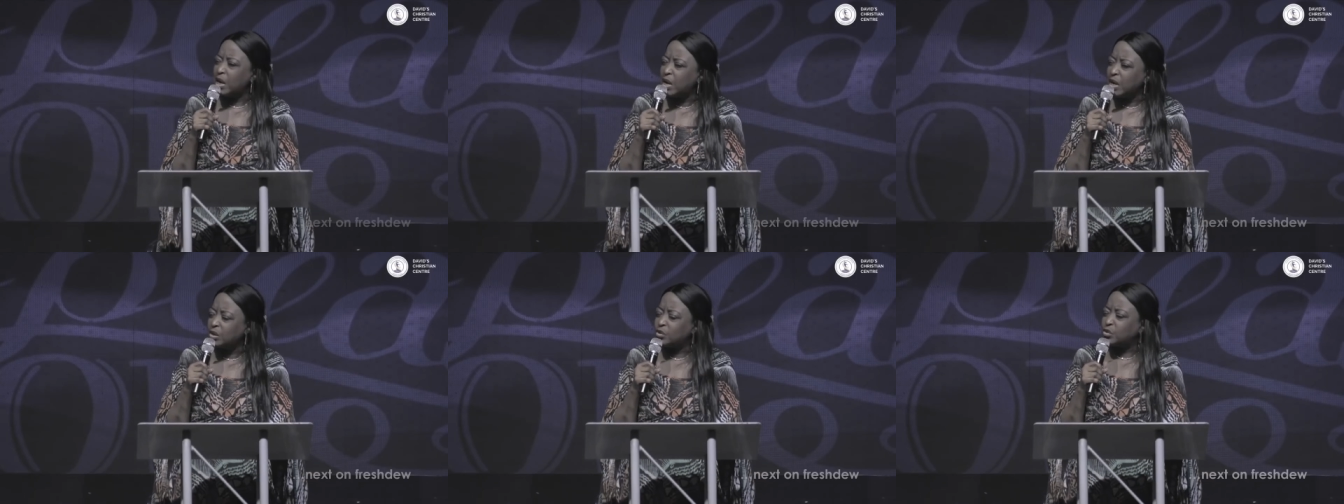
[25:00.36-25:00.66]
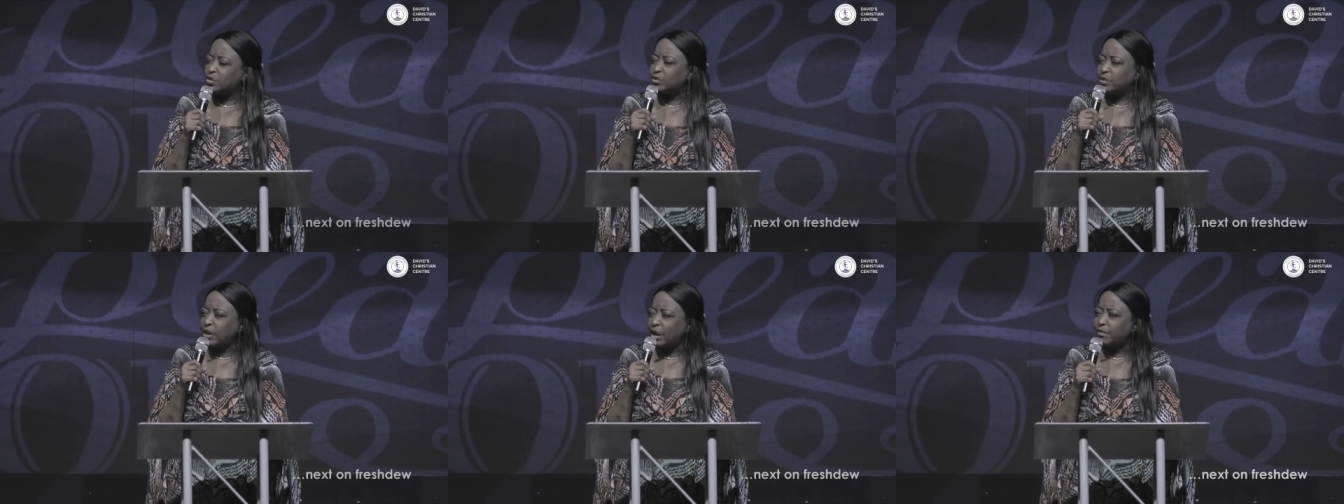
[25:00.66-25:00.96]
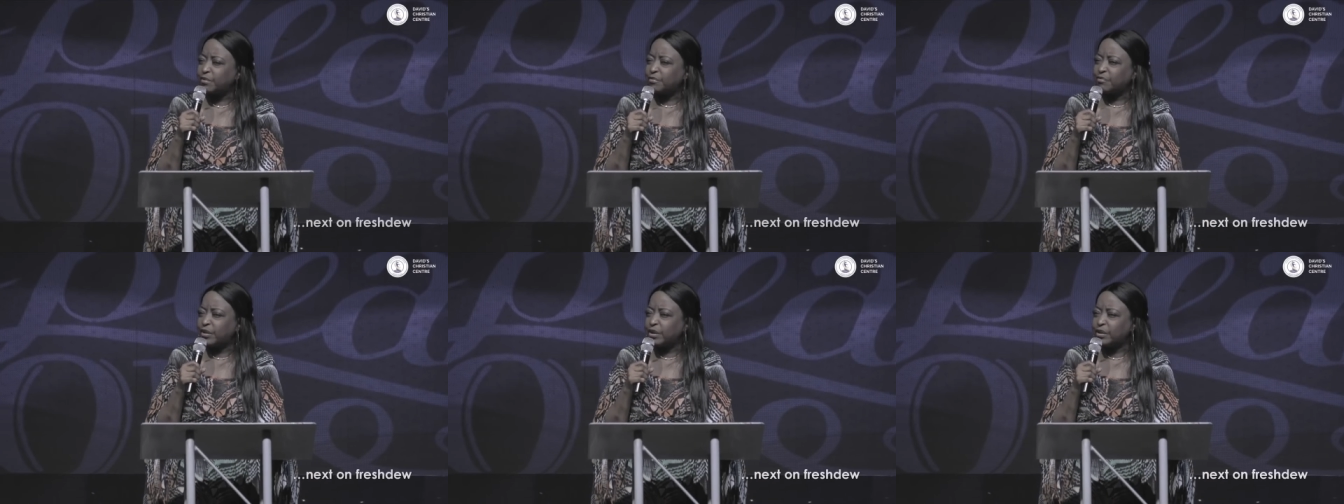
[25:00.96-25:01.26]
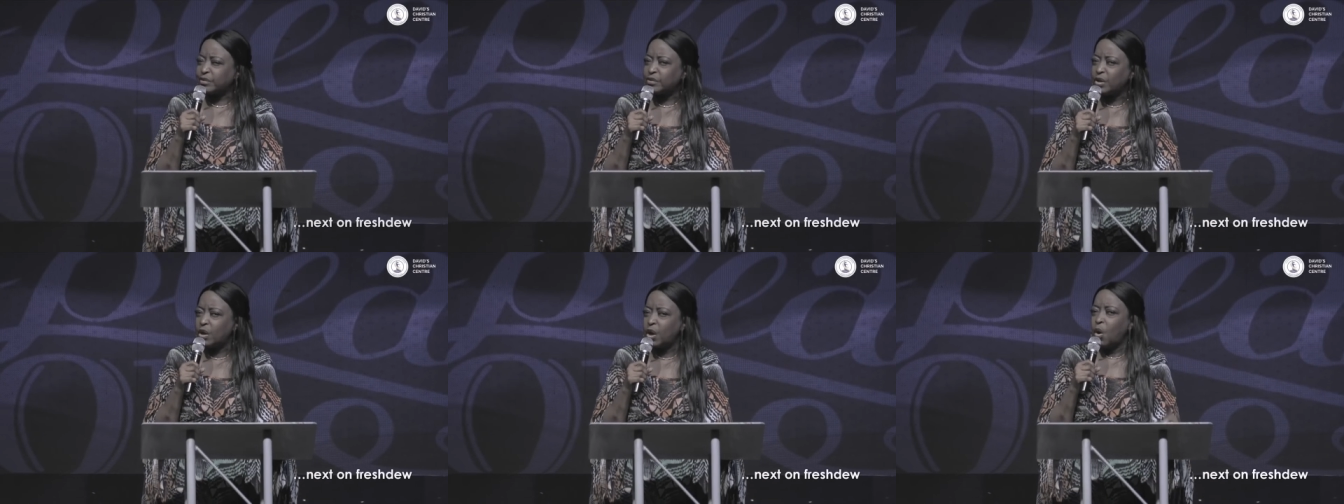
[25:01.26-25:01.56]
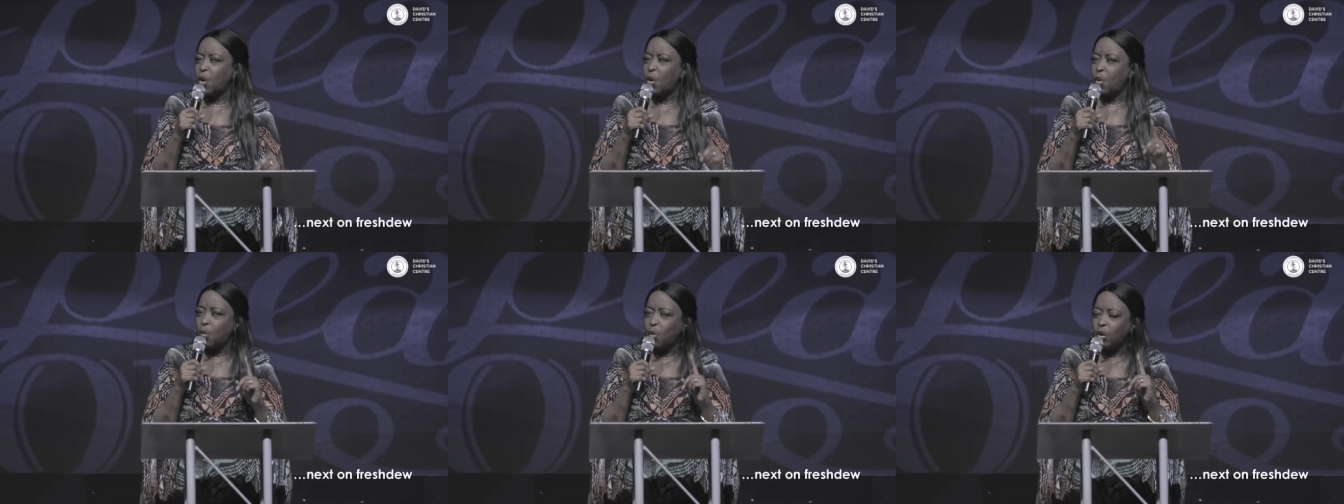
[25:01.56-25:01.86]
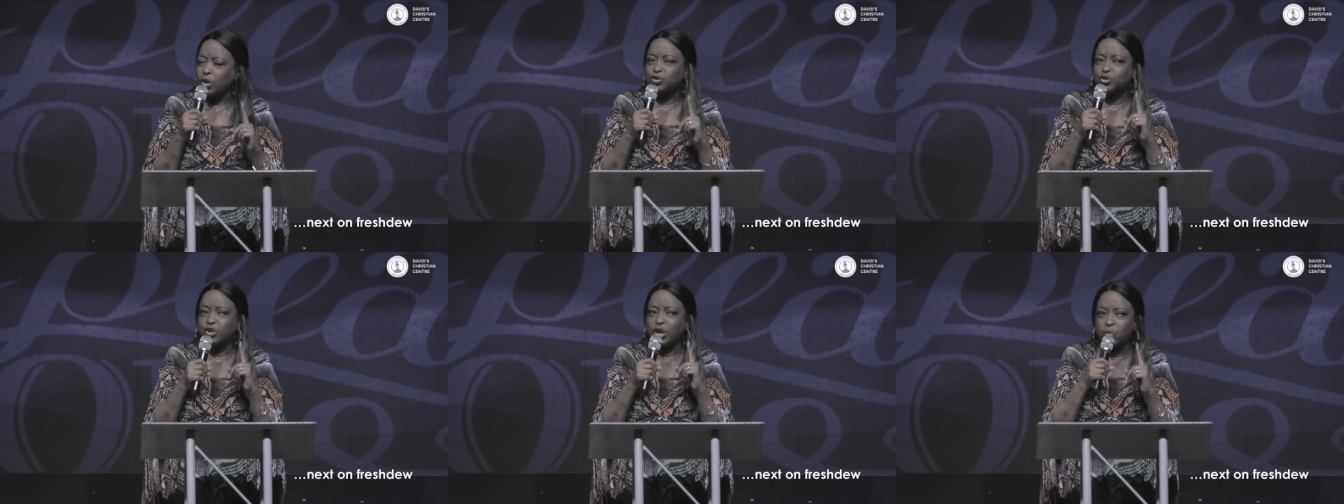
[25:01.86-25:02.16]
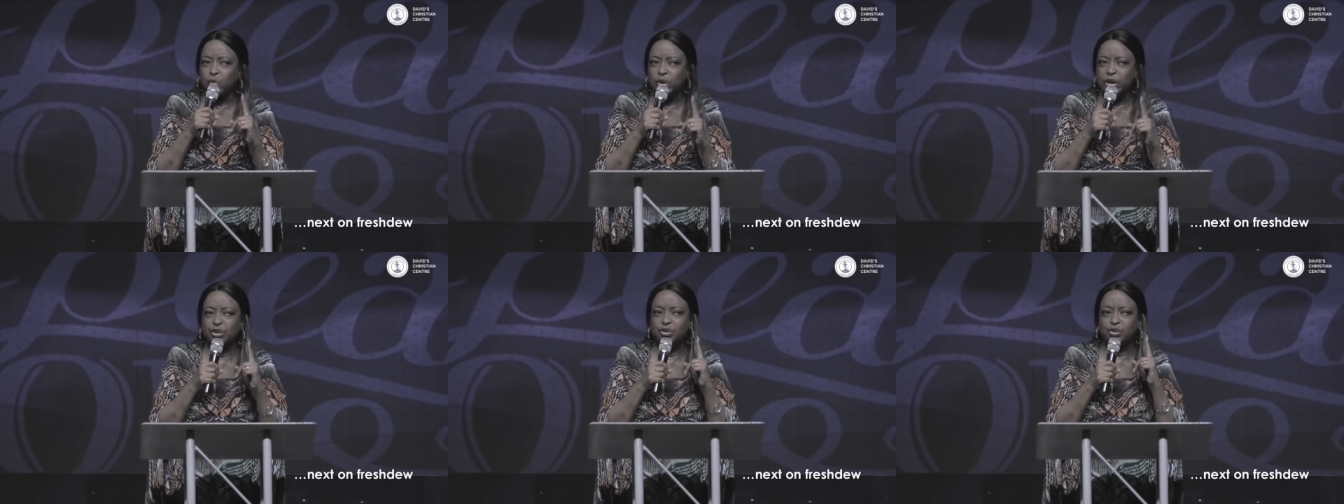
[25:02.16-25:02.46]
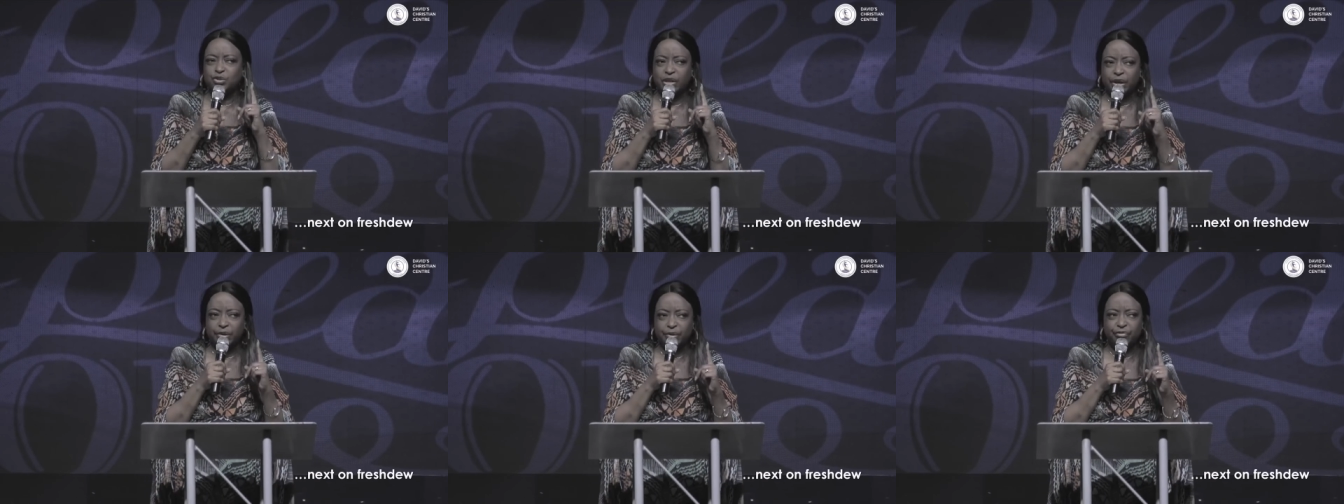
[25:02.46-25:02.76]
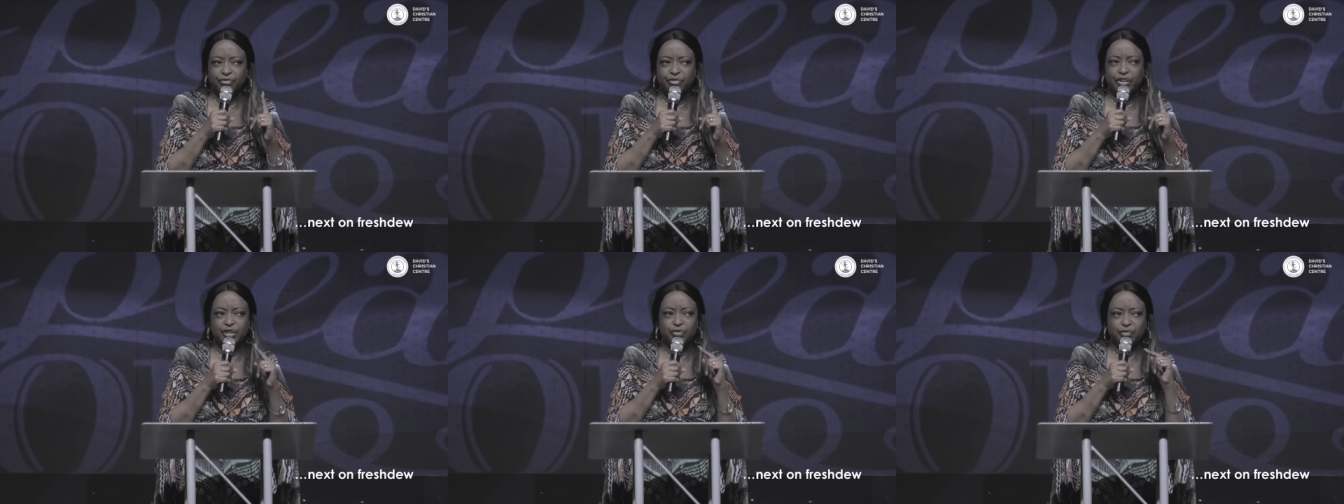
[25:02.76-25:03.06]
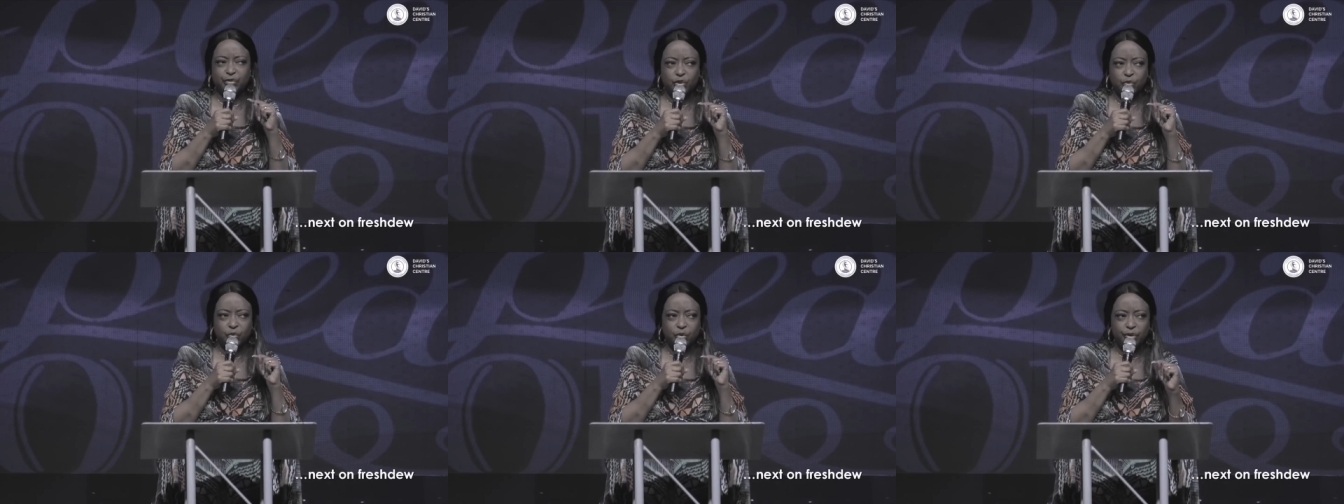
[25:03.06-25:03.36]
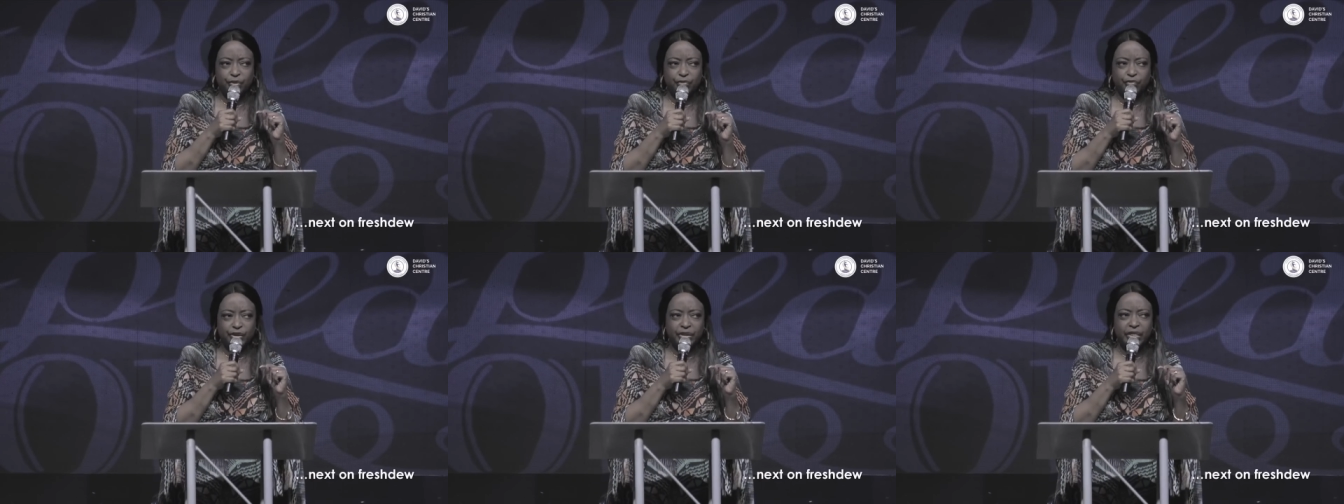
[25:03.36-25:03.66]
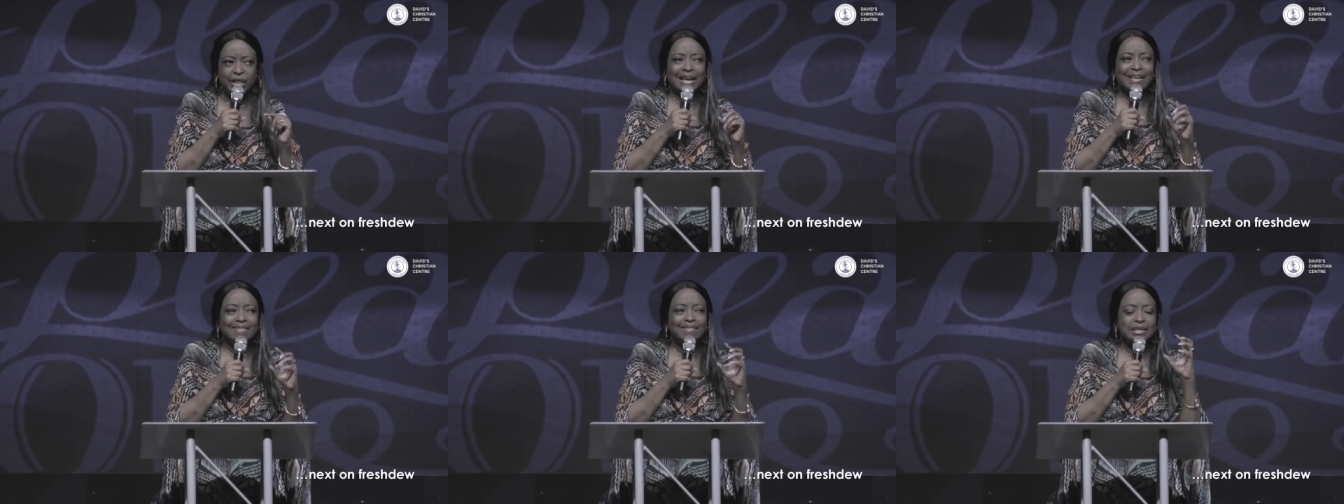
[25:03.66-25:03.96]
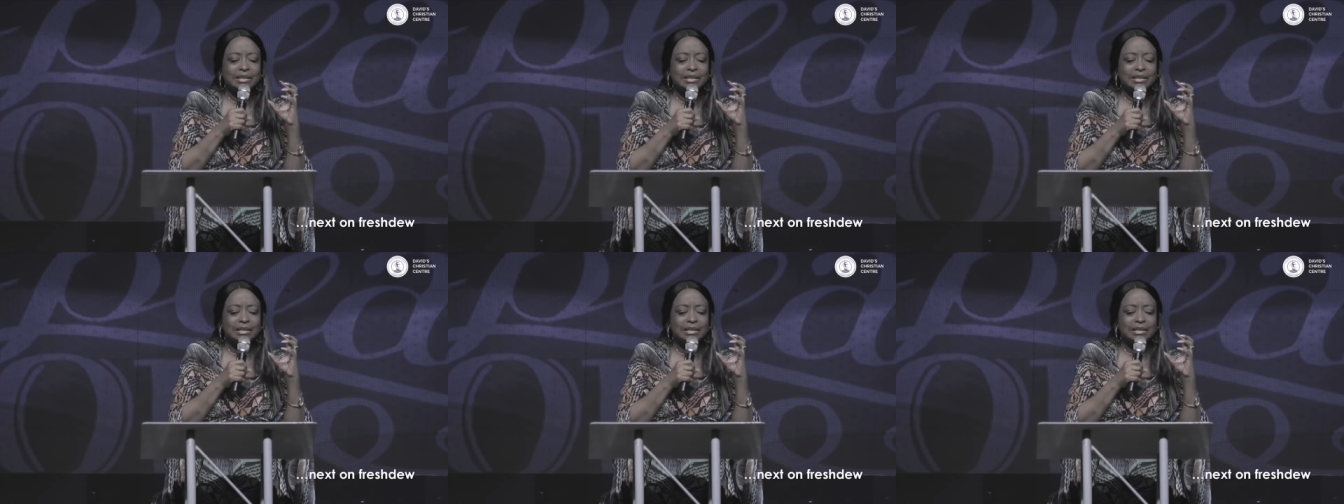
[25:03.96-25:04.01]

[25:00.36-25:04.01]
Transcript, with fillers: willing to sacrifice? what you are willing to sacrifice for the word of faith,